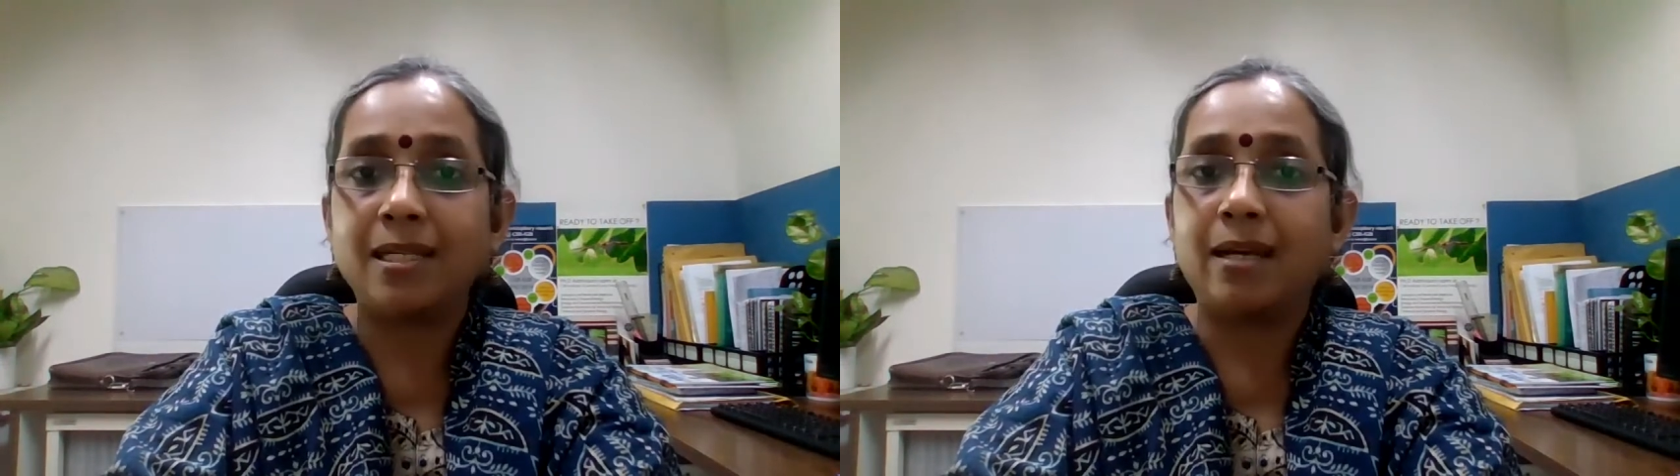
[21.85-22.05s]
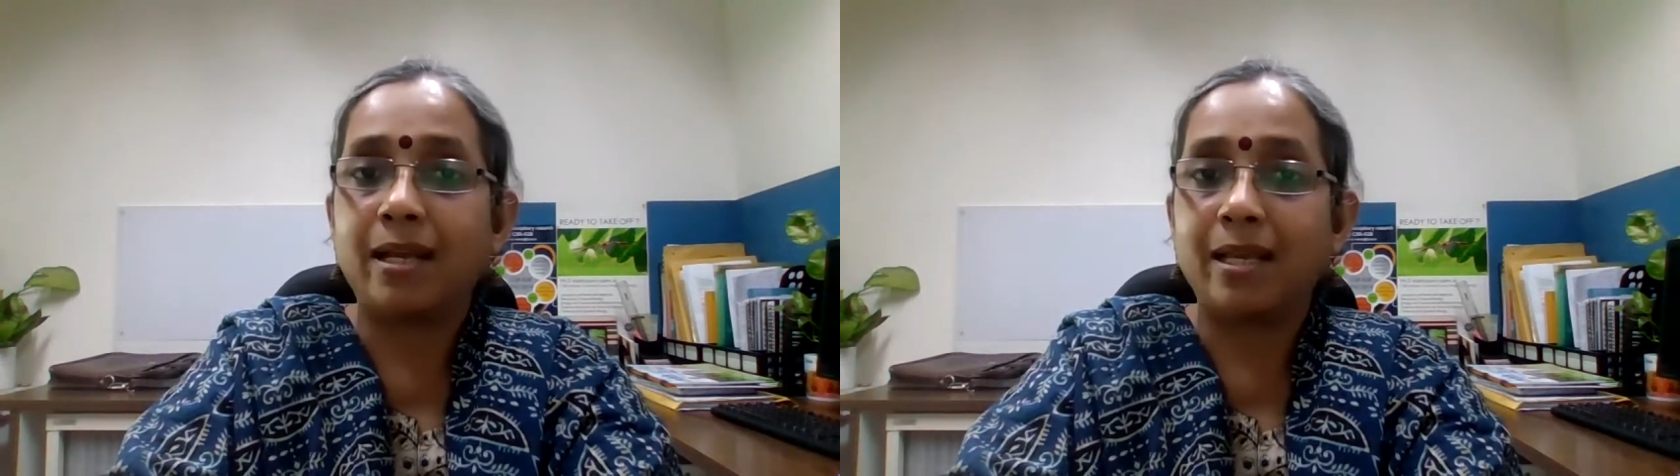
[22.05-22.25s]

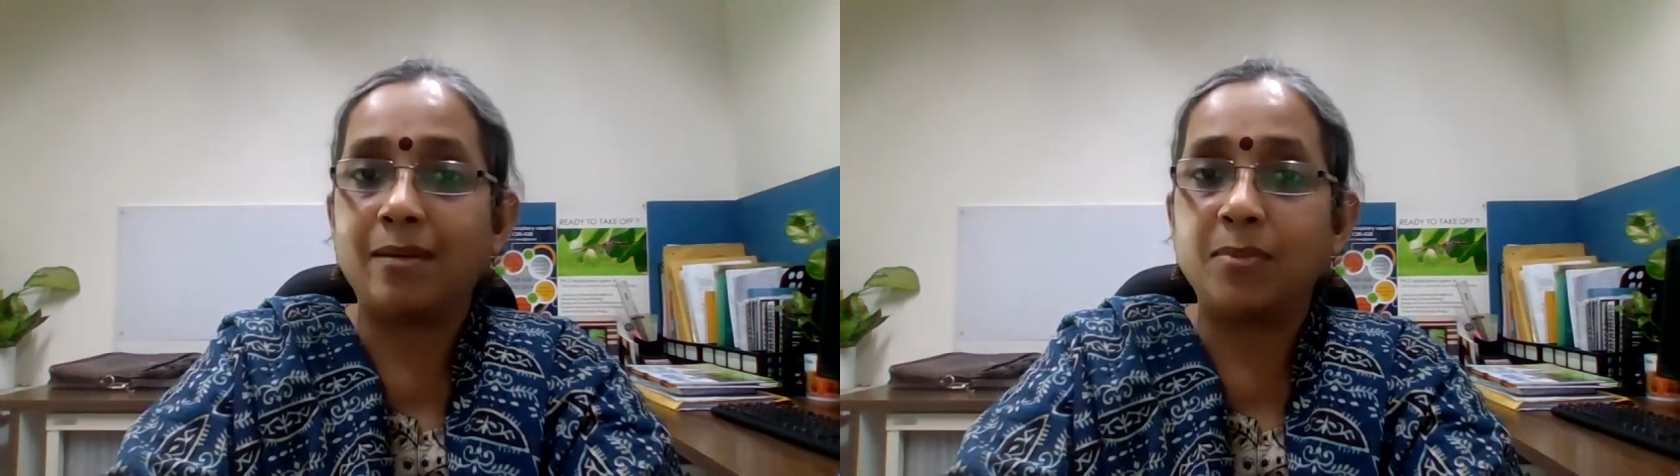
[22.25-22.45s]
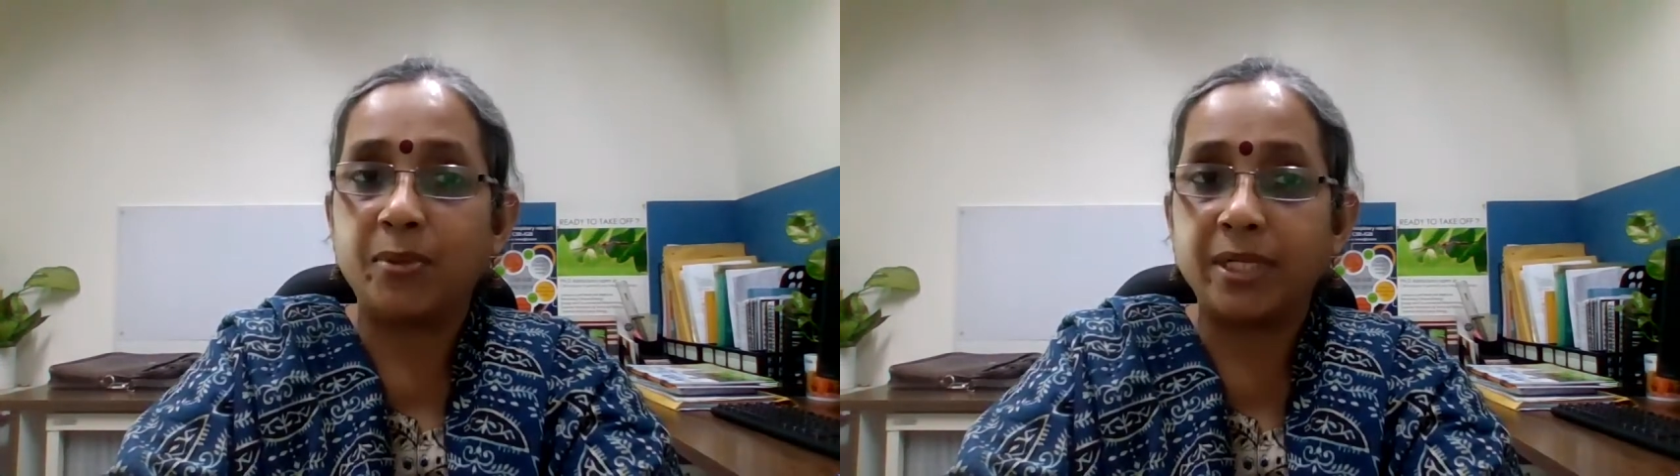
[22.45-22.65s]

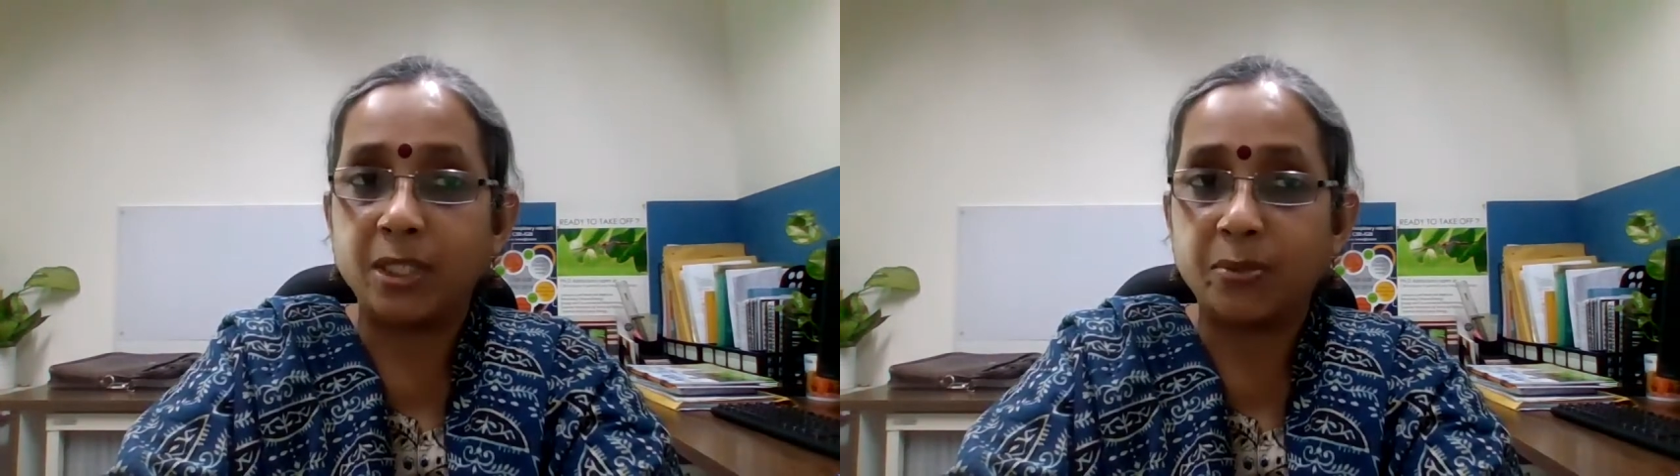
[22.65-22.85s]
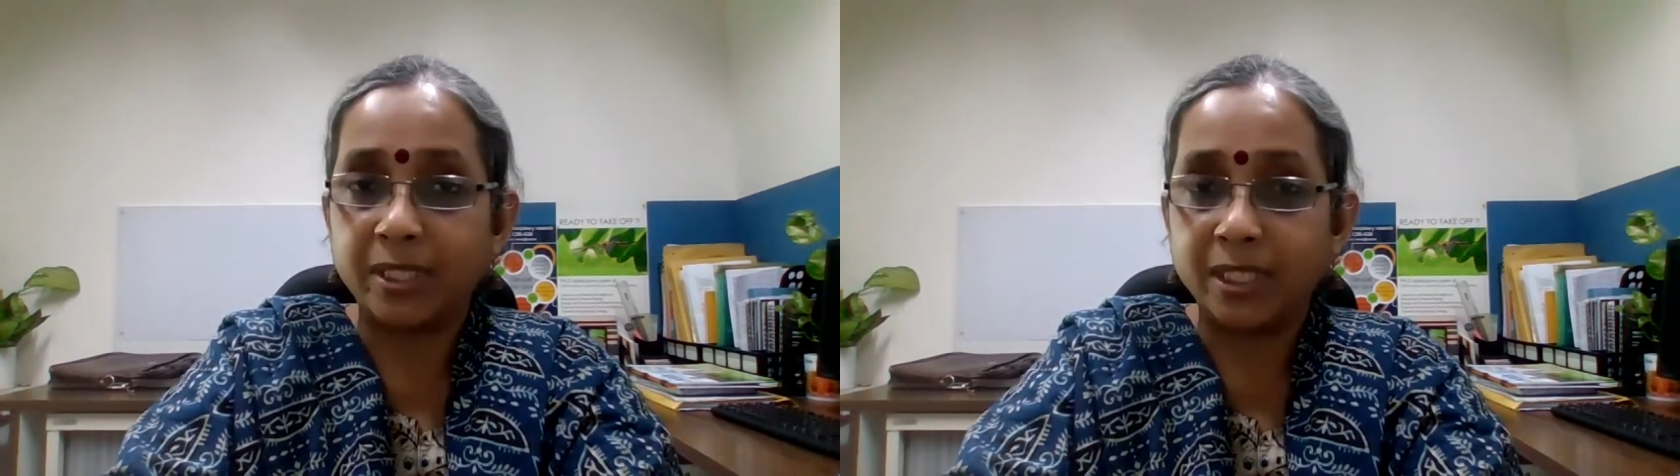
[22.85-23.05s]
TRIM
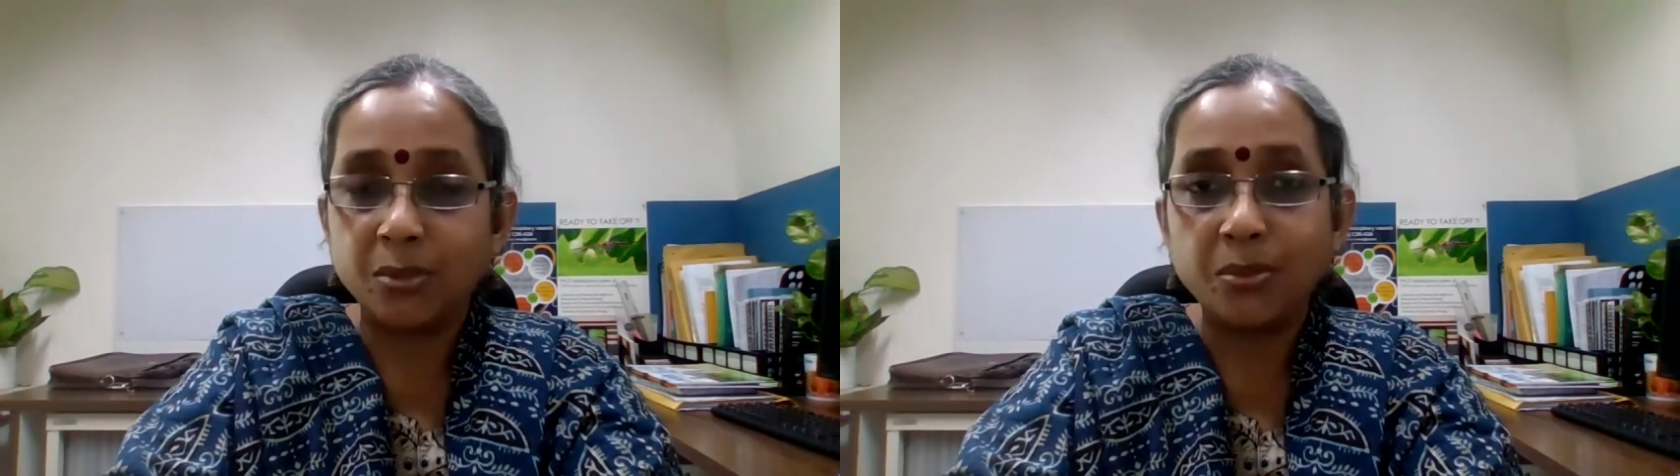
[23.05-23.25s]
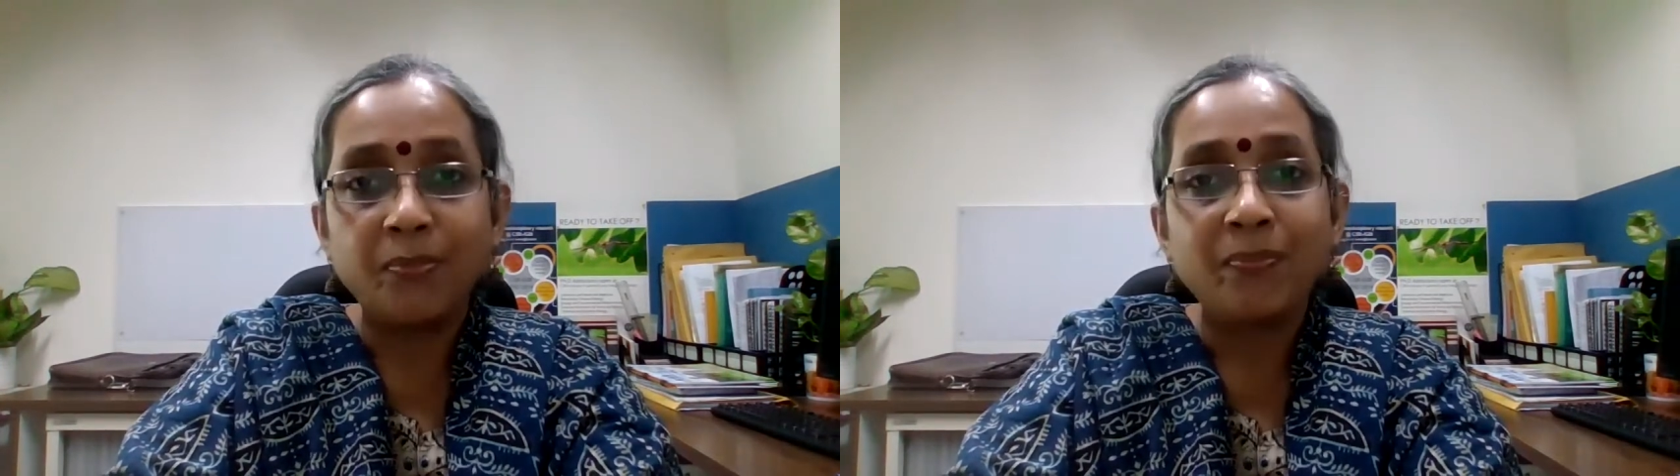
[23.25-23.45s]

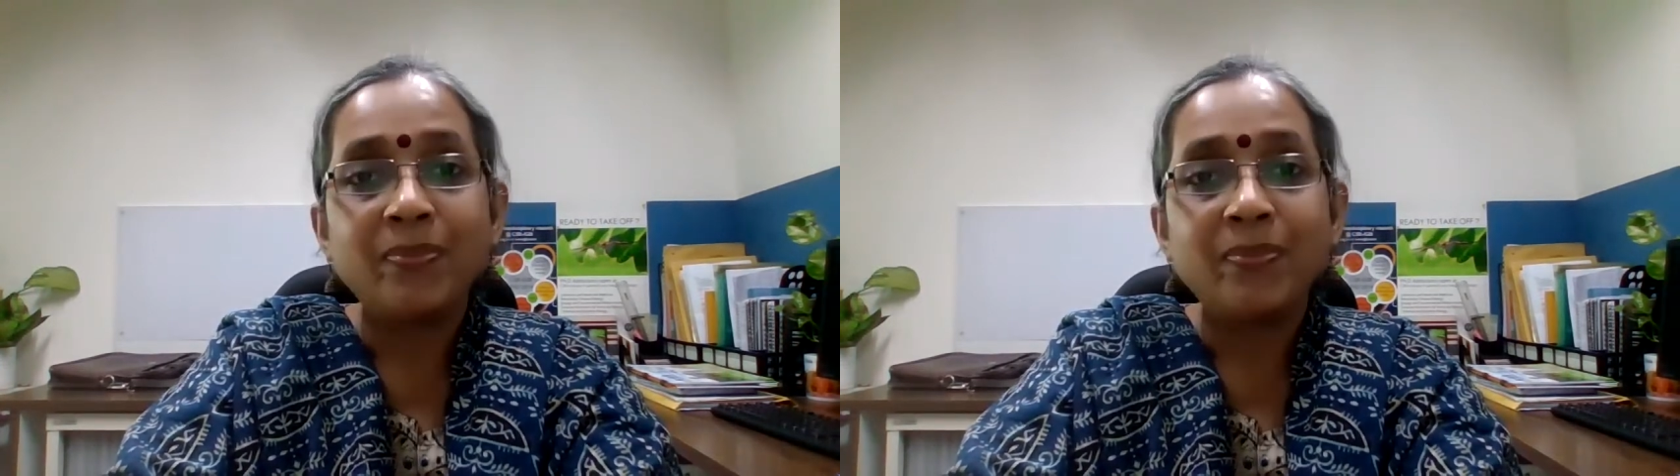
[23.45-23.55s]
2022.